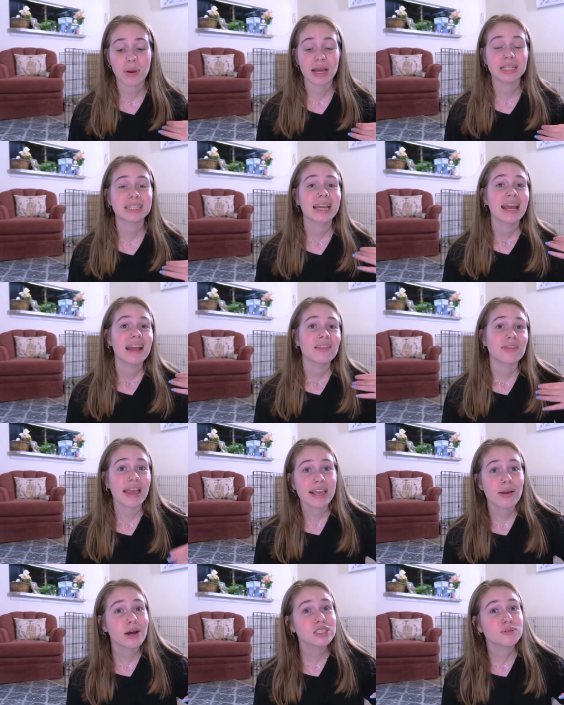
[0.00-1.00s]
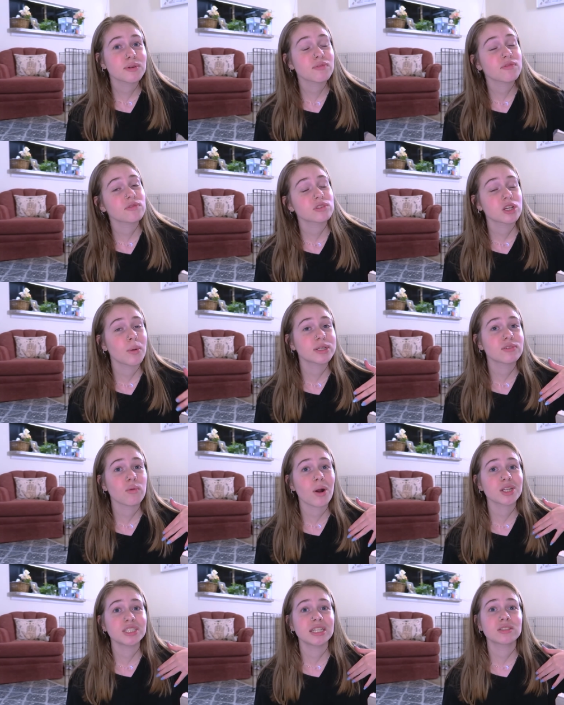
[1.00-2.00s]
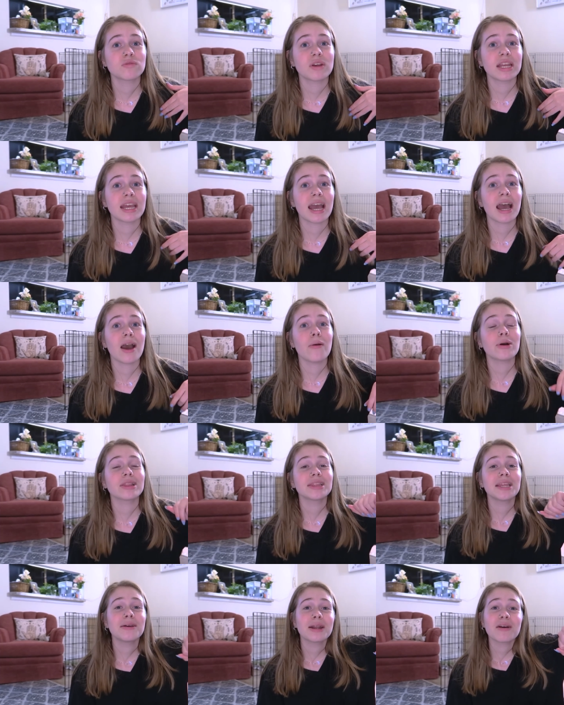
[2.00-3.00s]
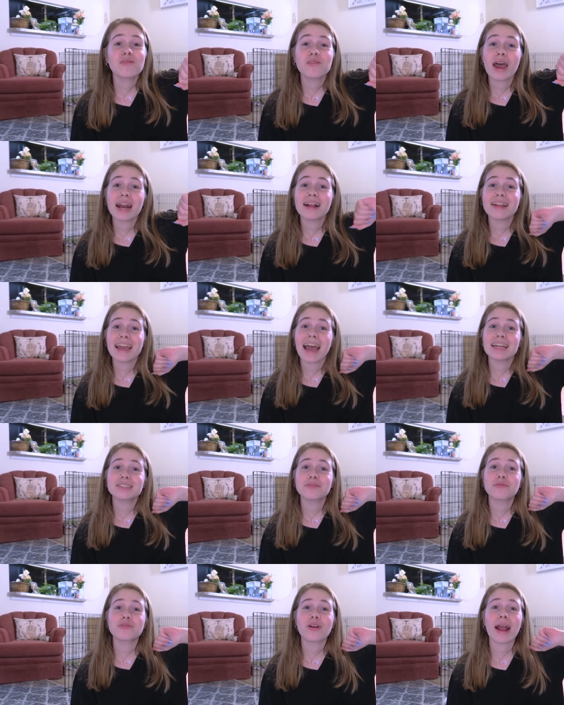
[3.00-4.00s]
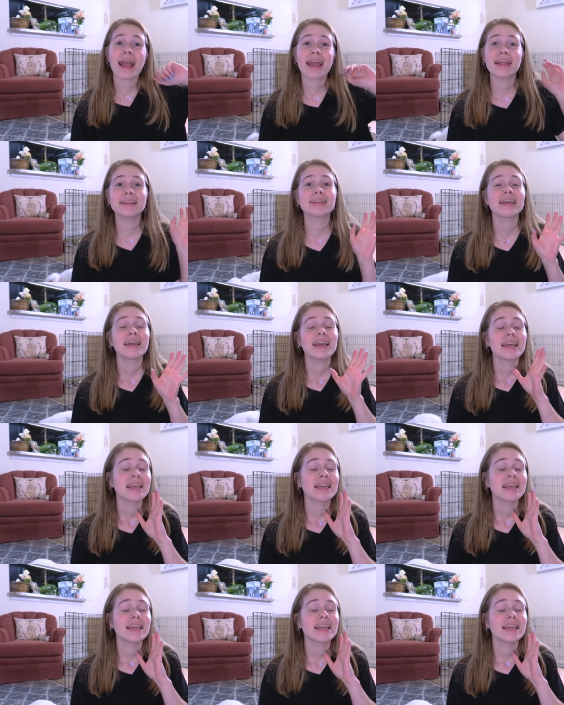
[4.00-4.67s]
But thank you all so, so much for watching this video. Luna finally has a friend.